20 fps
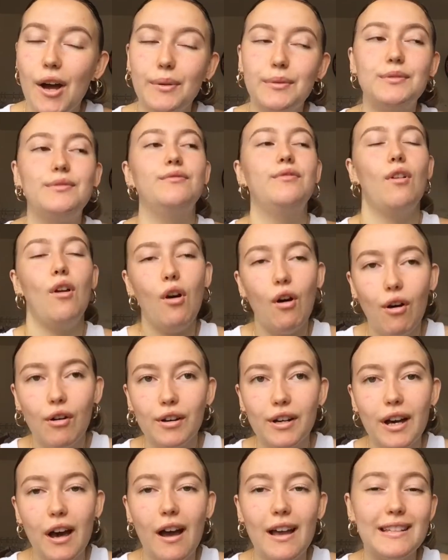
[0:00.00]

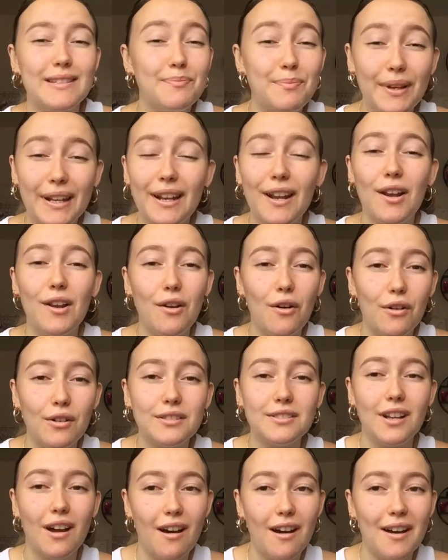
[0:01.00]
vlog. It's been a long
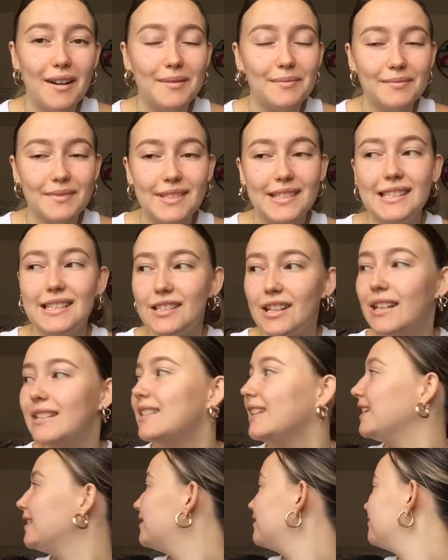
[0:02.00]
time since I
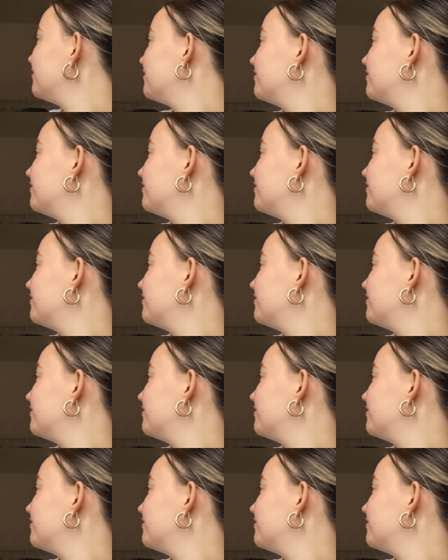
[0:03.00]
did